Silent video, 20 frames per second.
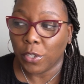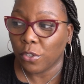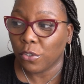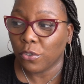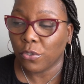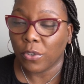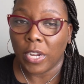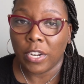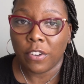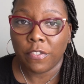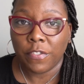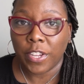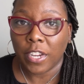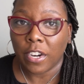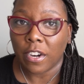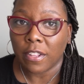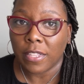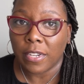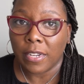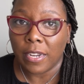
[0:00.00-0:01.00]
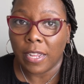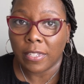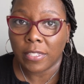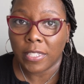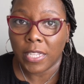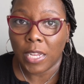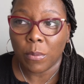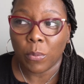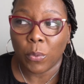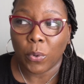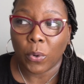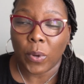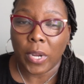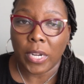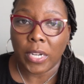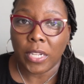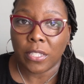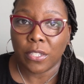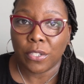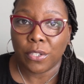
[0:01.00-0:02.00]
You're trying to figure out the next step. What do I
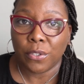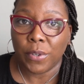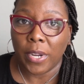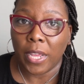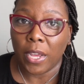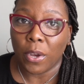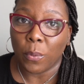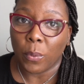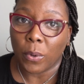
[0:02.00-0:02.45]
need to do now?